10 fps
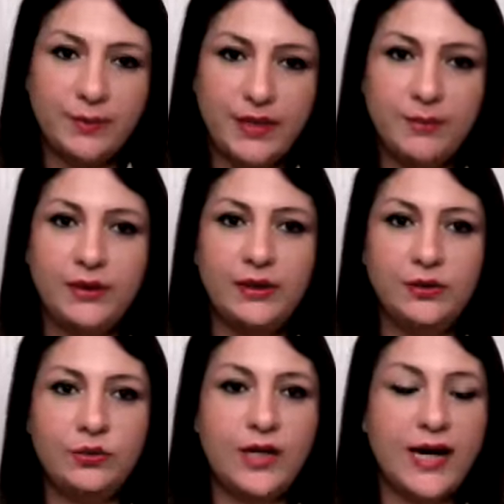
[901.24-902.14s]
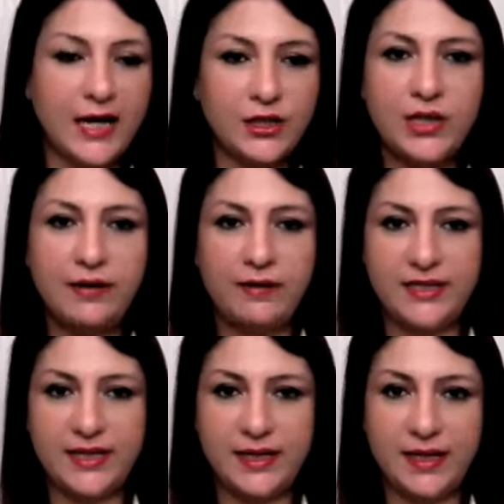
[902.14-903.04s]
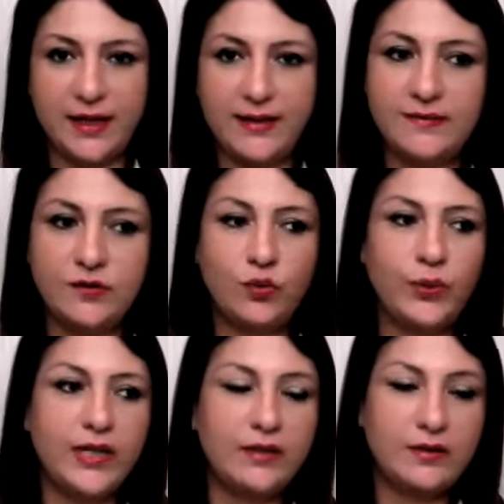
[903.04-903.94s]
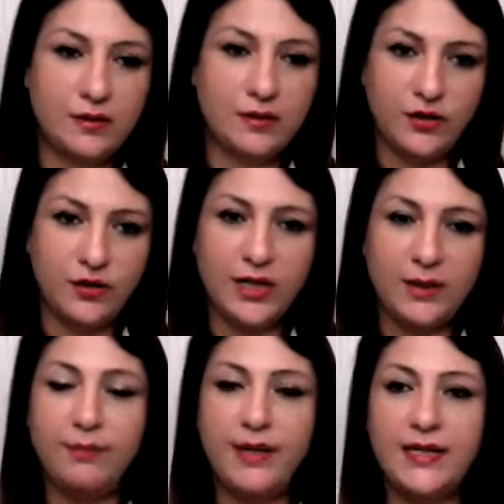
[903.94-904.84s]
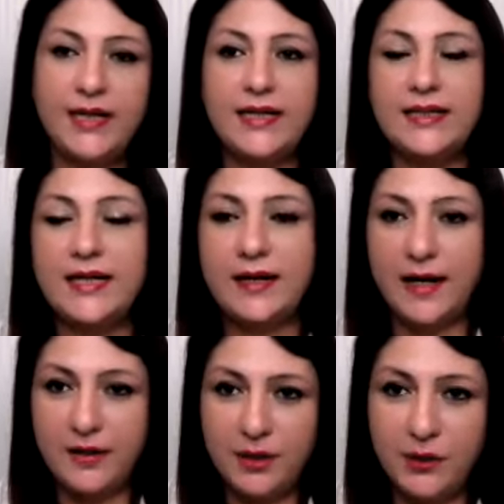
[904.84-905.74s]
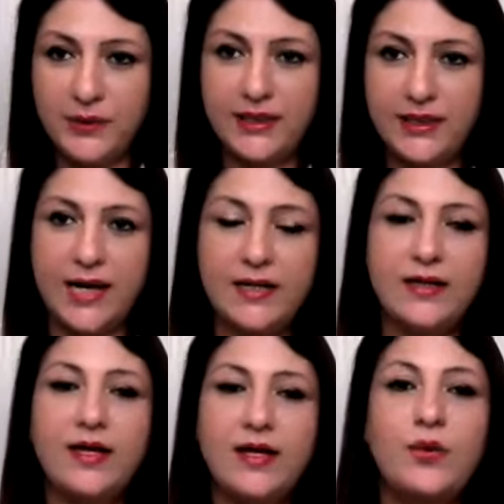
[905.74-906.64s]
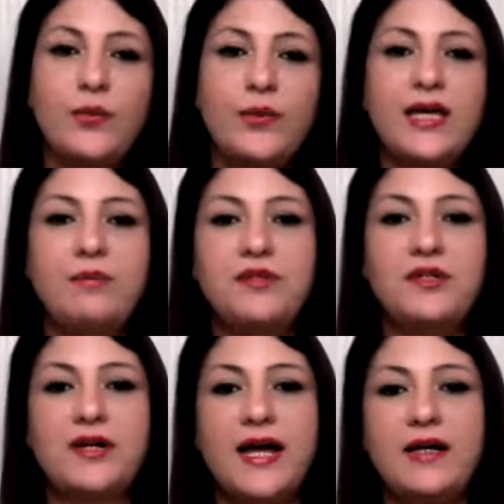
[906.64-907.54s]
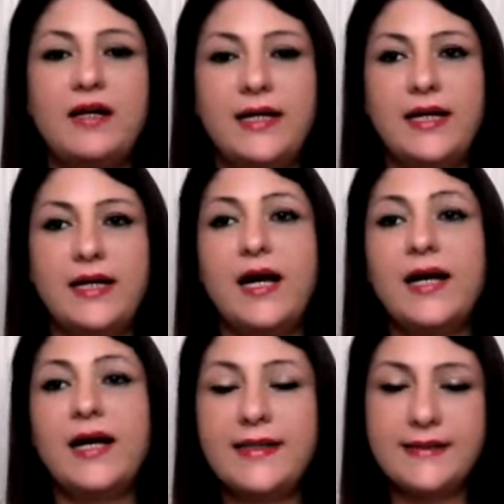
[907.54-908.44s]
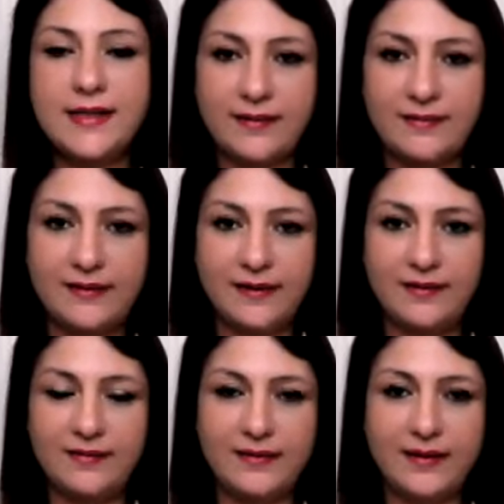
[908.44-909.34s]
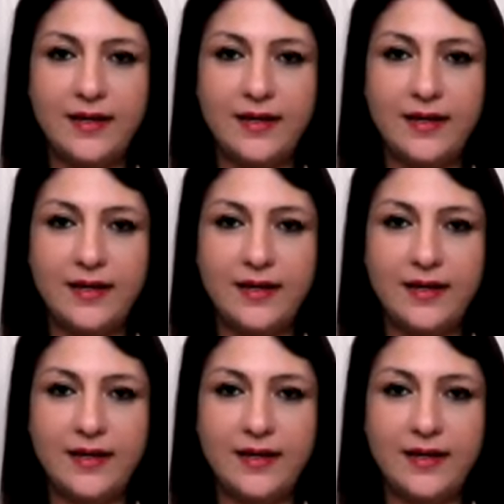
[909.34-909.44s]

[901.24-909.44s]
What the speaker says: the people who are actually rejecting us. So we try to keep maintaining the alignment with that. We keep triangulating against ourselves.